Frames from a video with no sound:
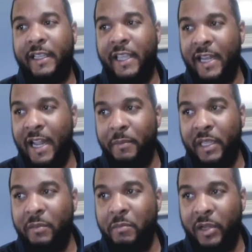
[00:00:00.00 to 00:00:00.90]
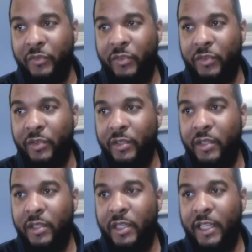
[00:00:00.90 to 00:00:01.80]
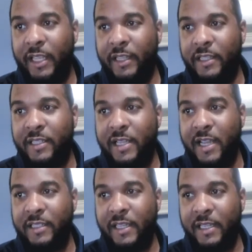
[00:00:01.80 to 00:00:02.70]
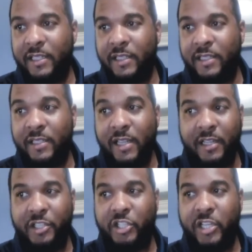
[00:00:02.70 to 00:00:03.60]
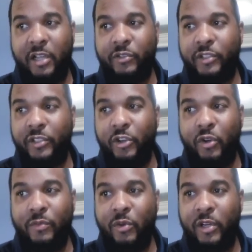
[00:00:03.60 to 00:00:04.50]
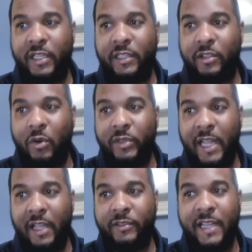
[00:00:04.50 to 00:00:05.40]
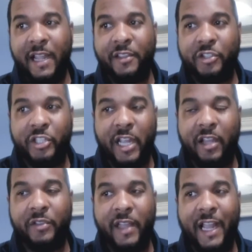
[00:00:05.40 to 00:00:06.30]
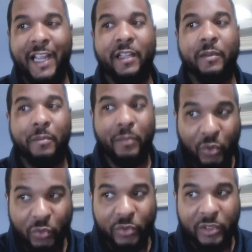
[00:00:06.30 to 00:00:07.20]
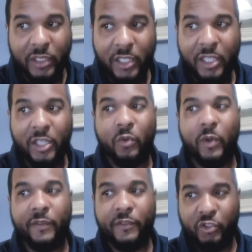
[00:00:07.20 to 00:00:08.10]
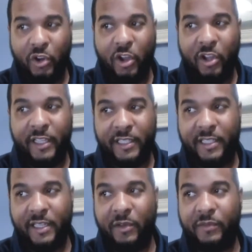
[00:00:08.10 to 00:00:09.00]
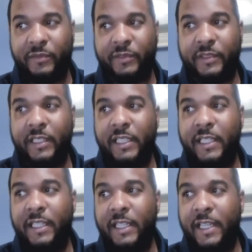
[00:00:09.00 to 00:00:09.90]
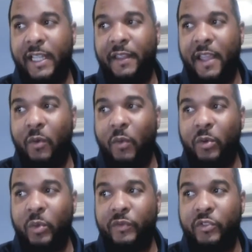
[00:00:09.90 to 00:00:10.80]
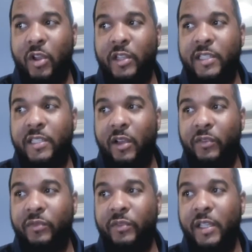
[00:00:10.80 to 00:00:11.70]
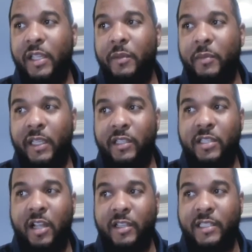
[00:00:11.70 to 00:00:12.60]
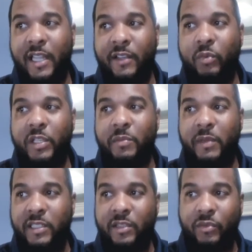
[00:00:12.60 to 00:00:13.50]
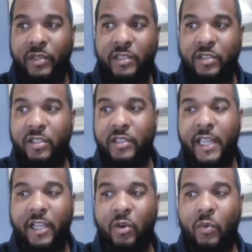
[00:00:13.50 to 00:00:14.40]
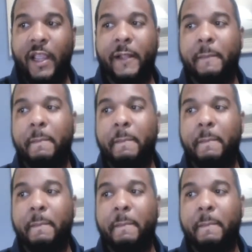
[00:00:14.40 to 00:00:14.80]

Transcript: cannot mean month, In this context, the sun shall no more go down, neither shall thy moon withdraw itself. And that word withdraw itself means asef, which means to take away.